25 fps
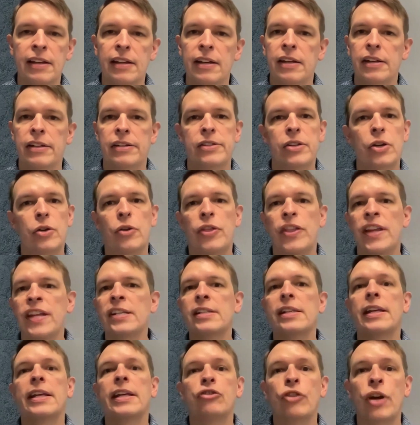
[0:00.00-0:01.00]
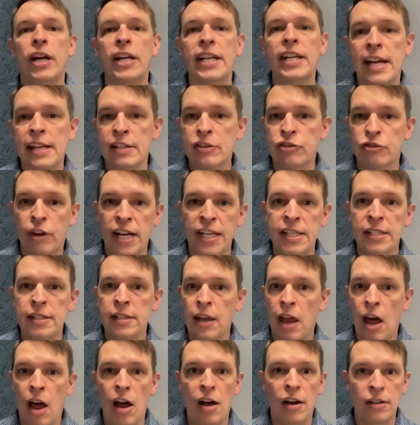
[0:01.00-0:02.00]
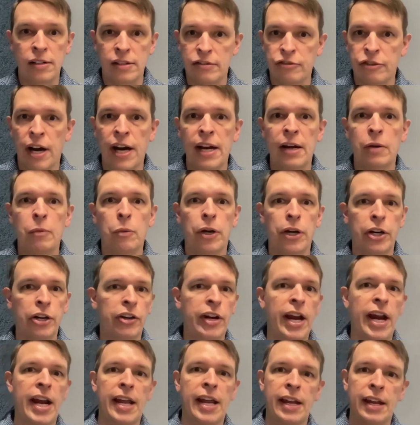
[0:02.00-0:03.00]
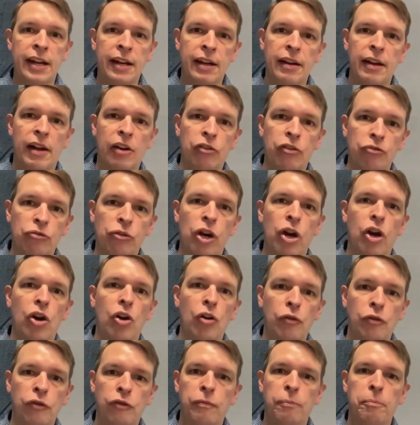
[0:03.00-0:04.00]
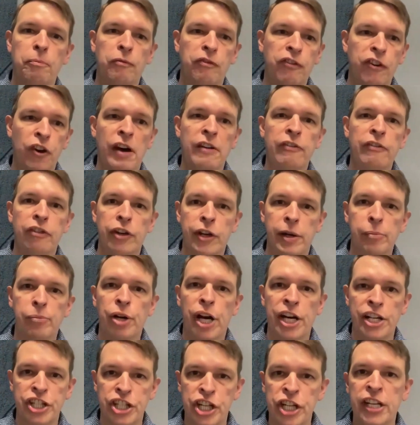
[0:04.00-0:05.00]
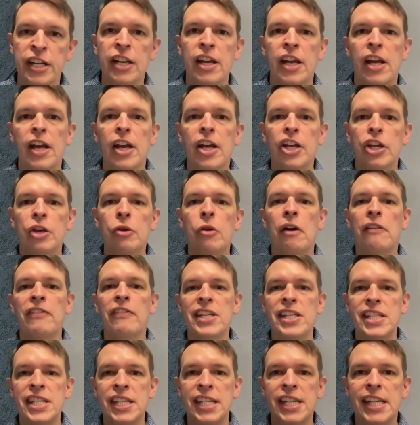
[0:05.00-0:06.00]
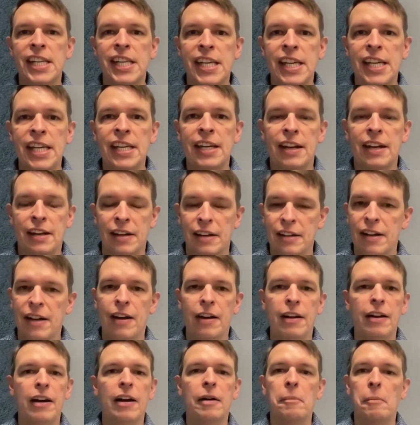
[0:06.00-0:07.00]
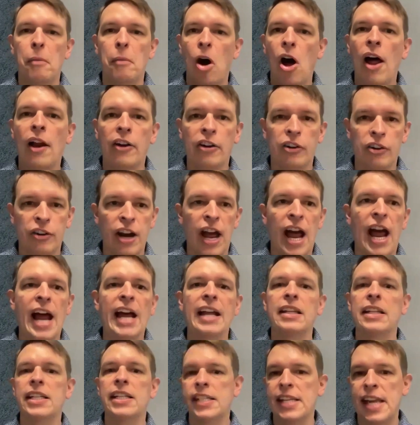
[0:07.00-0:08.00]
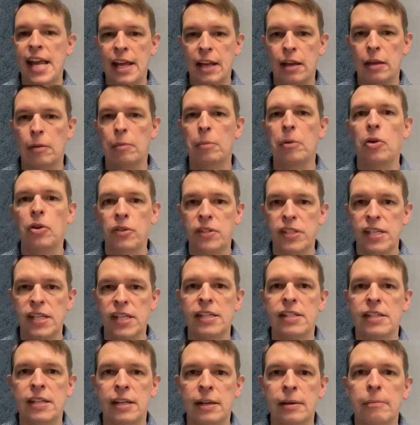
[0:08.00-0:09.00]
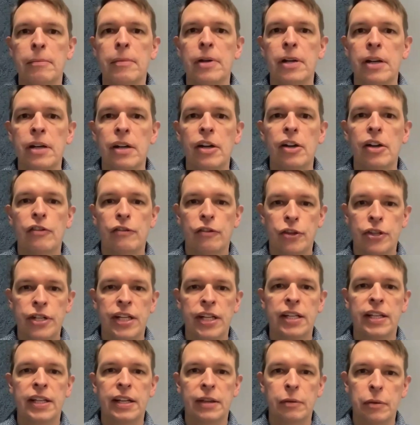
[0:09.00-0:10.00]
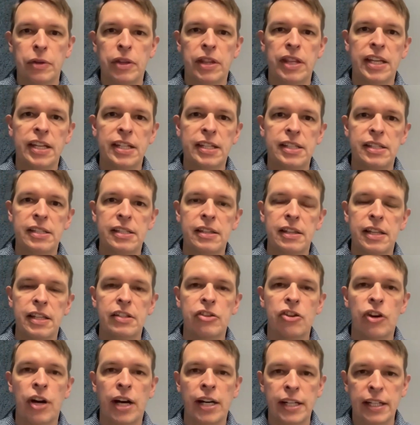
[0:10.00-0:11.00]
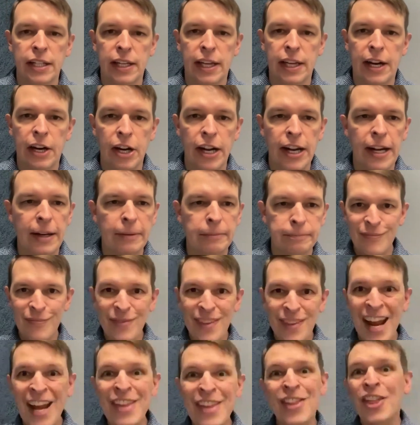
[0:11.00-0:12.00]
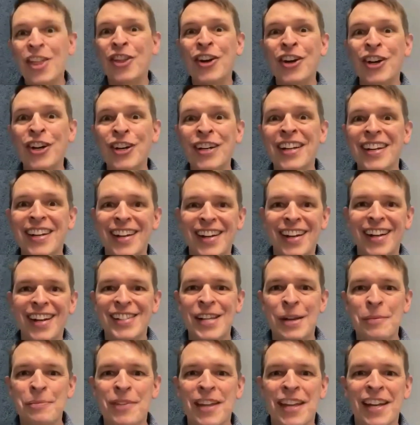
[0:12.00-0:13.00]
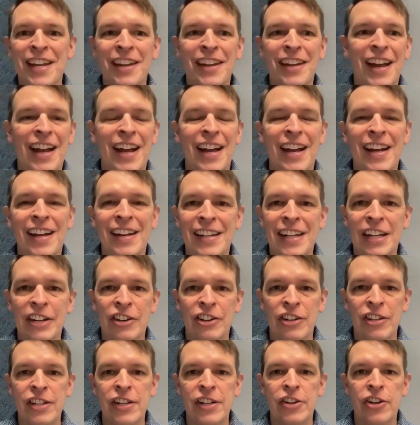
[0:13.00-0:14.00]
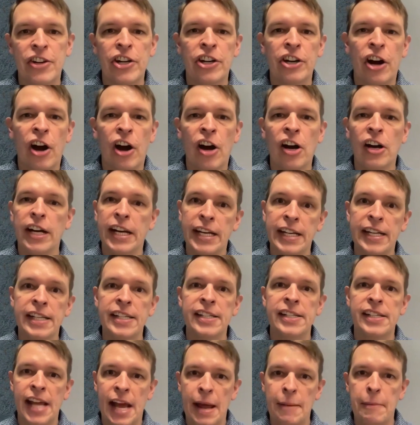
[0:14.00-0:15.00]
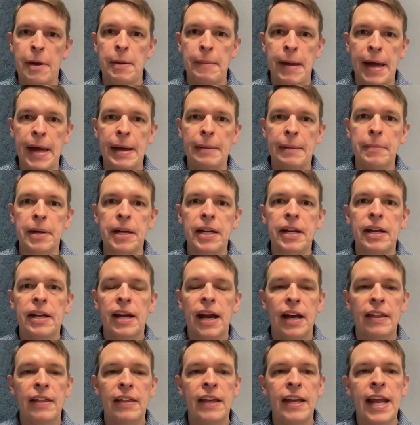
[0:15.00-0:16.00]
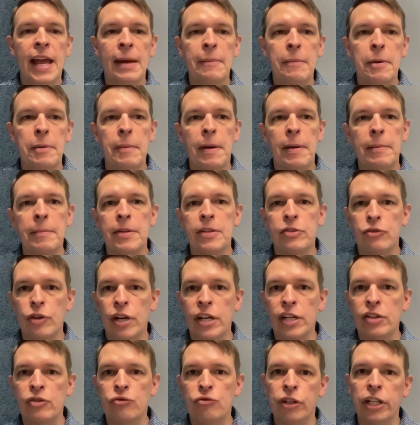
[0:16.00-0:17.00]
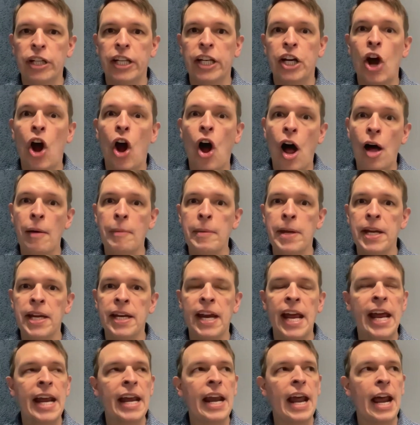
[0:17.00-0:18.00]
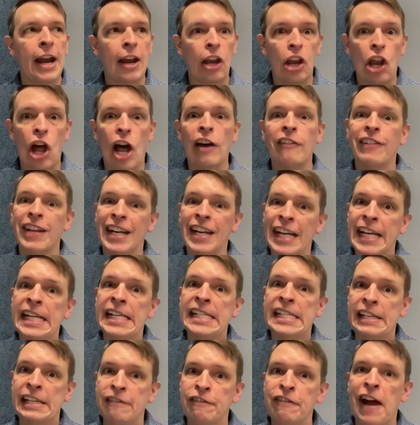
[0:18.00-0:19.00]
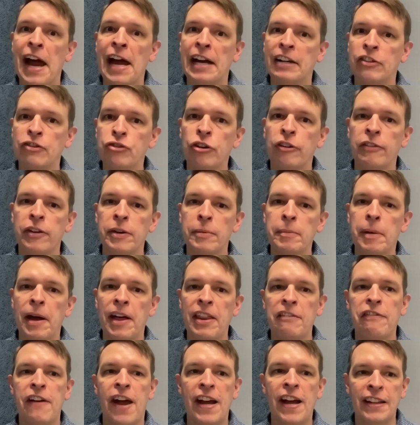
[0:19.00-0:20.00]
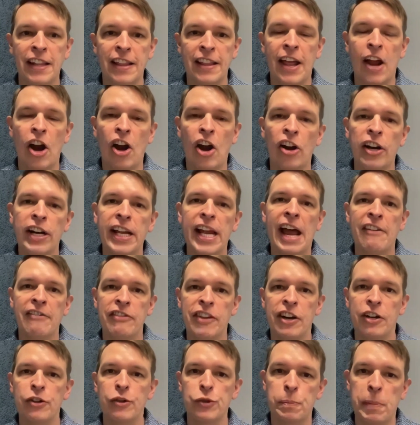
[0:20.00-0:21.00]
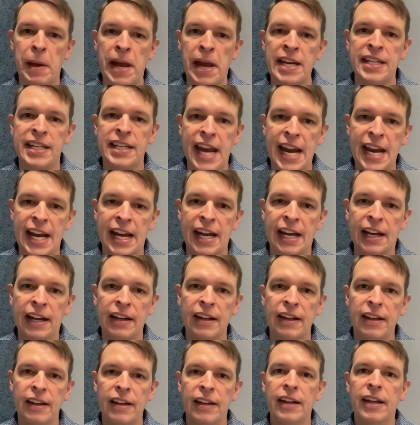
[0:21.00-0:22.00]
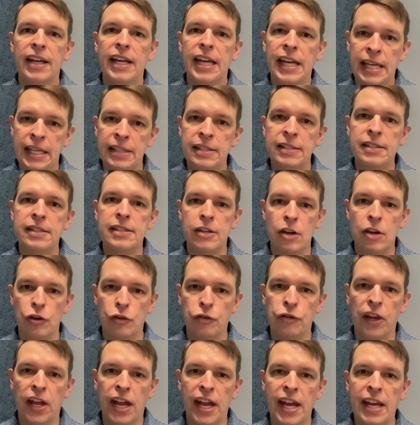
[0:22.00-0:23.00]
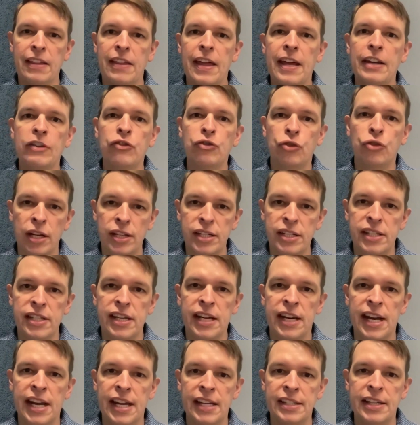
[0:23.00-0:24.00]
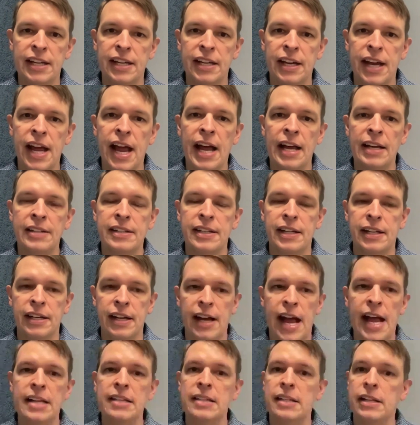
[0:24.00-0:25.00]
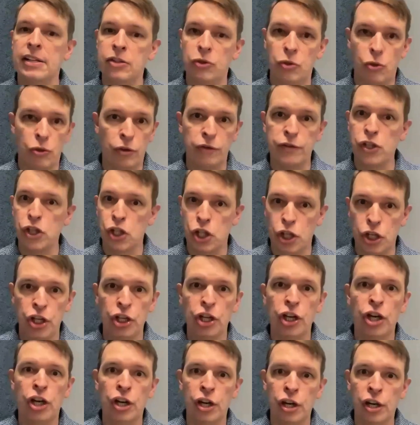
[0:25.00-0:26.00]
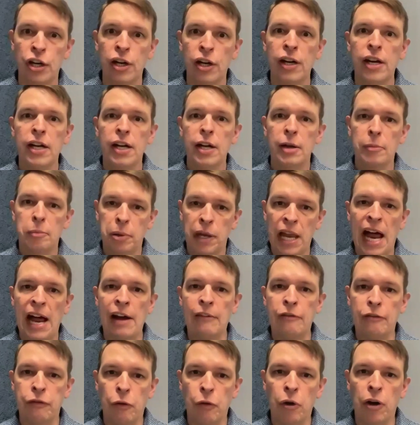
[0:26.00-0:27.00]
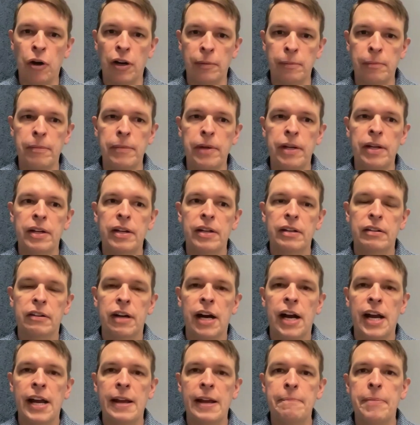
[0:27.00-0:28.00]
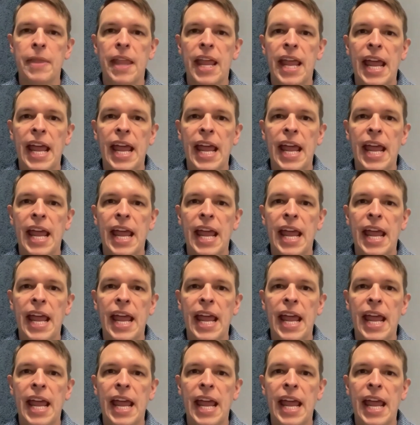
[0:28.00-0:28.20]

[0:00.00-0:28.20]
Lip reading: So things like trade desk reds logs, right, where you're getting a row for every impression. You obviously need a modern, highly scalable system for dealing with this granularity. And the third, something near and dear to your heart, is MMM. I think MMM is really common, and a lot of it is in fact driven by the fact that they already have their spend data in Snowflake. They trust it as a sort of secure platform, right?